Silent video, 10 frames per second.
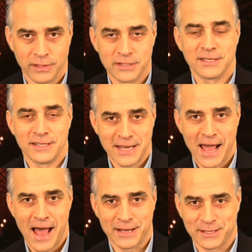this is the
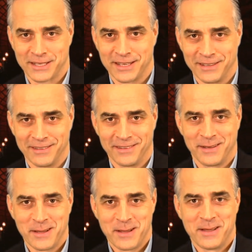task,
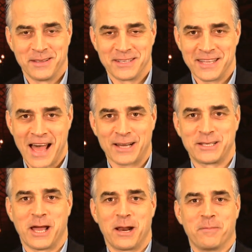this is the
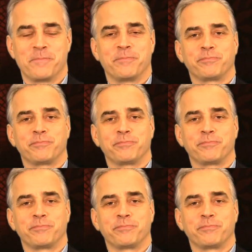action item.